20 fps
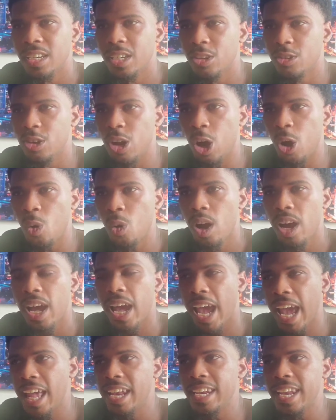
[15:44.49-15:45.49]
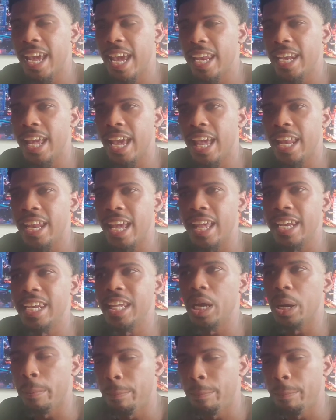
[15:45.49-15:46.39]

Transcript: and the